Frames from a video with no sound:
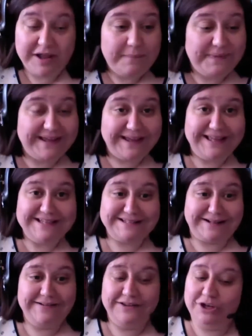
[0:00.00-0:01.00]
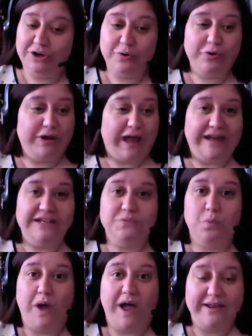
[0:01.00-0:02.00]
Because,
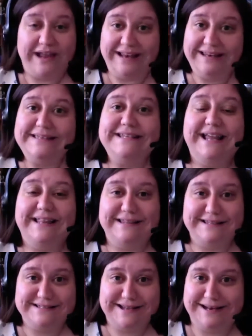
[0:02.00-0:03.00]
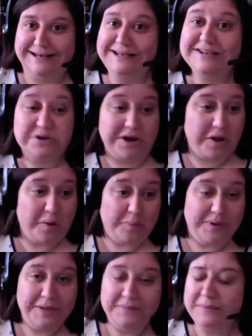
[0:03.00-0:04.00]
I need to get this done. I need your
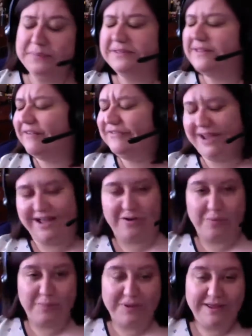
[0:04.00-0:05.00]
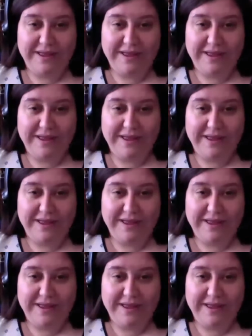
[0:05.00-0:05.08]
help. People love to help.